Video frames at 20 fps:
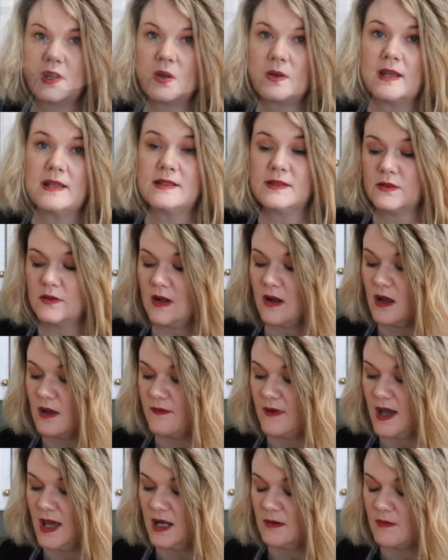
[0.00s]
Okay, so now I've
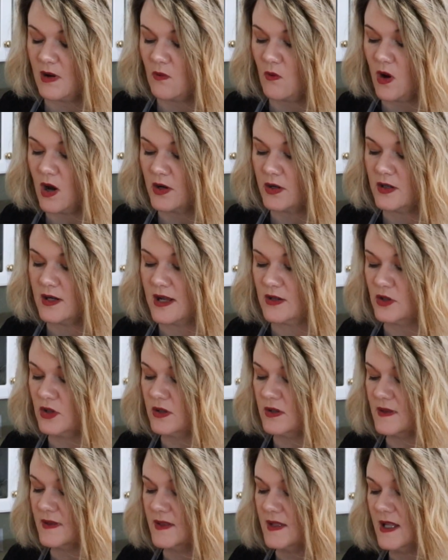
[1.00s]
added my water, and as you
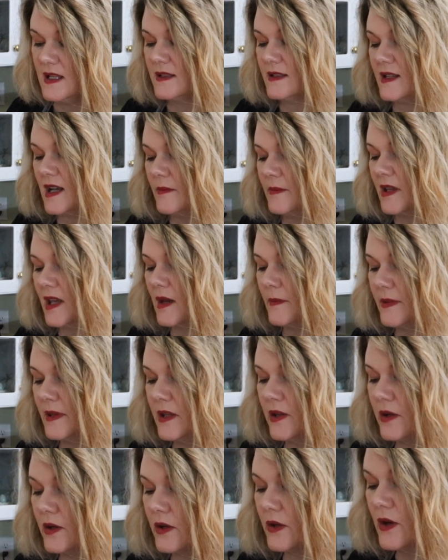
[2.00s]
can see, it's coming up
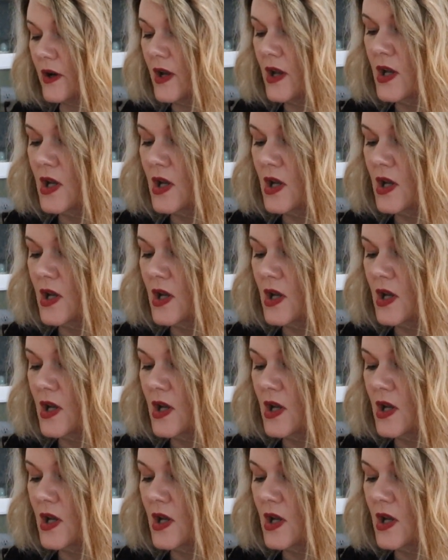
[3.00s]
here